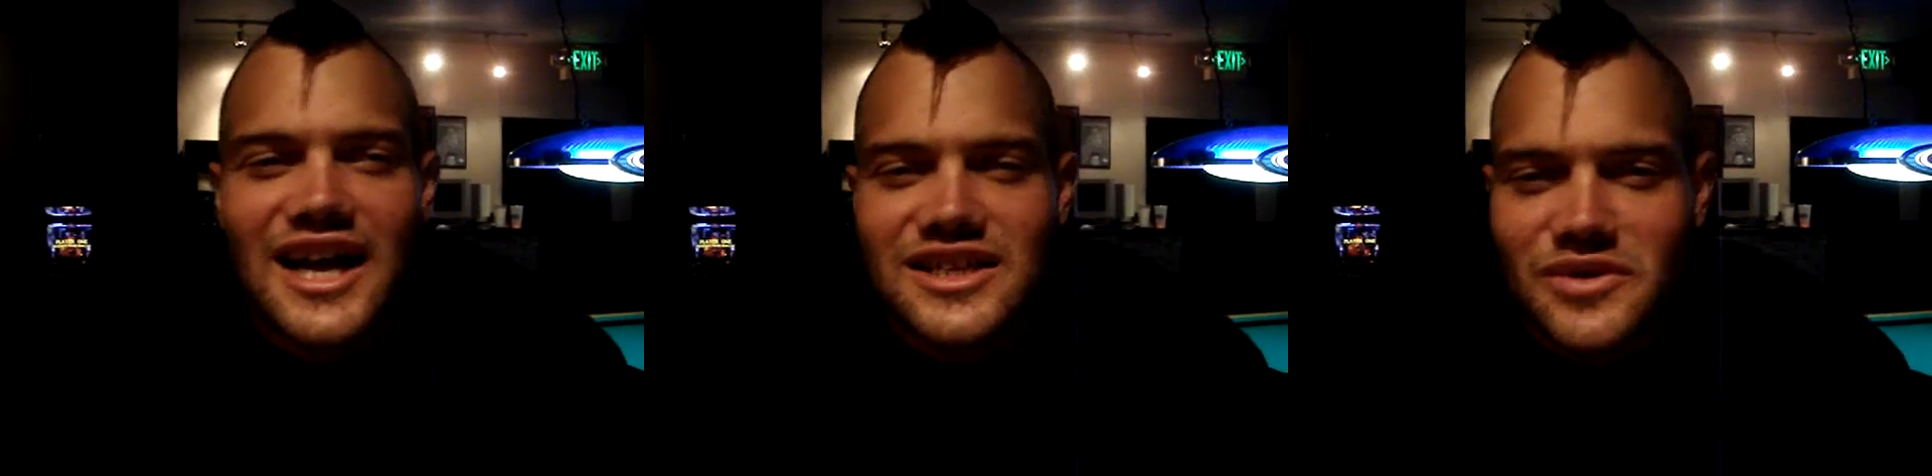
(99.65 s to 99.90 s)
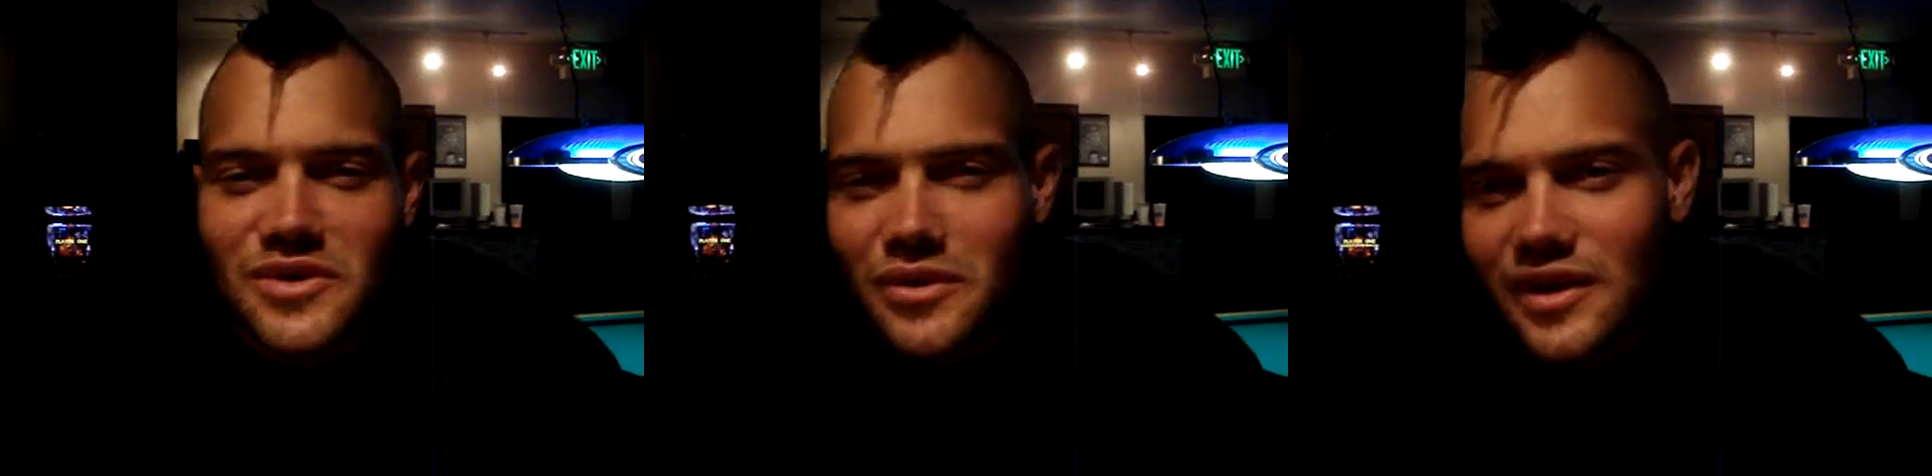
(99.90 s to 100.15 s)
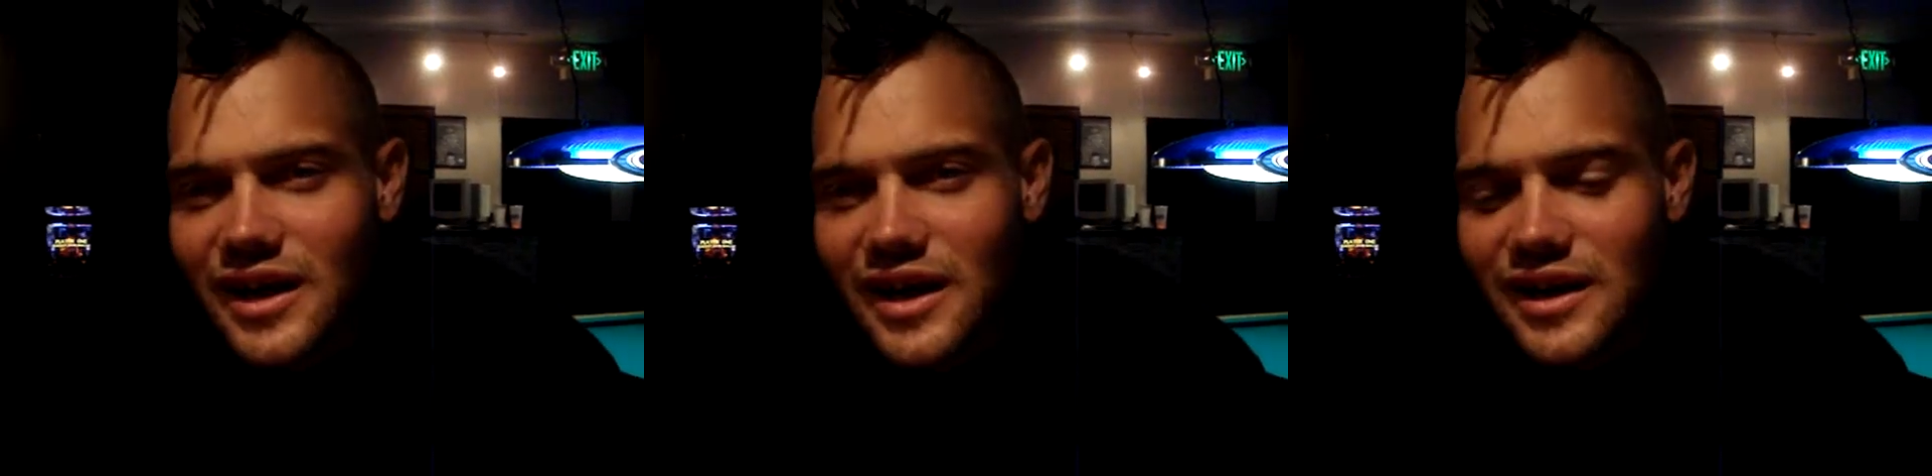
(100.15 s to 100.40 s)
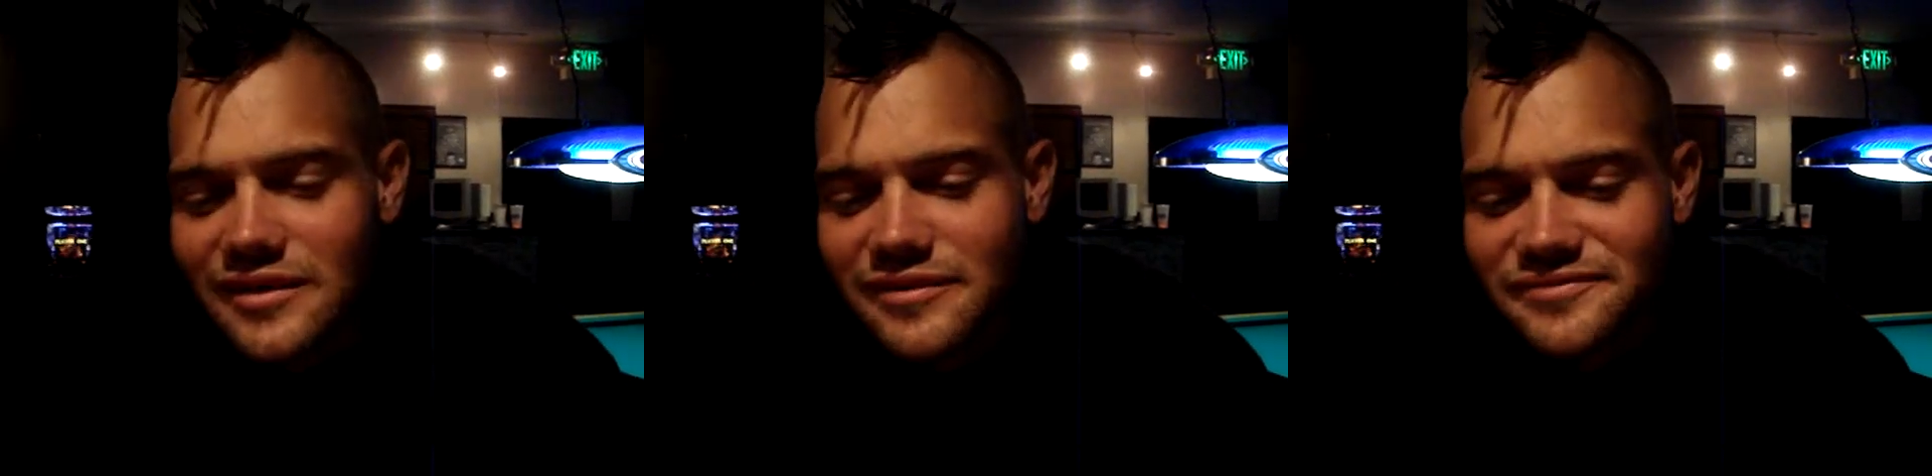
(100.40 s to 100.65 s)
asshole,
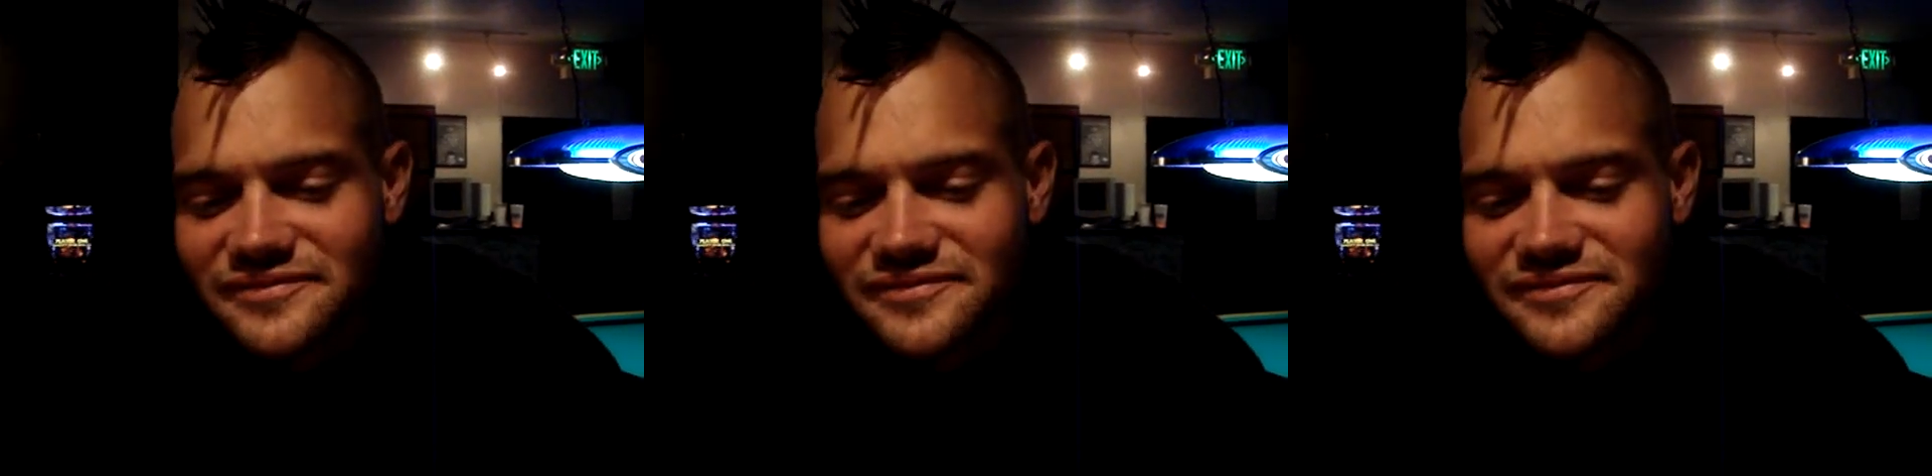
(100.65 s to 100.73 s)
right?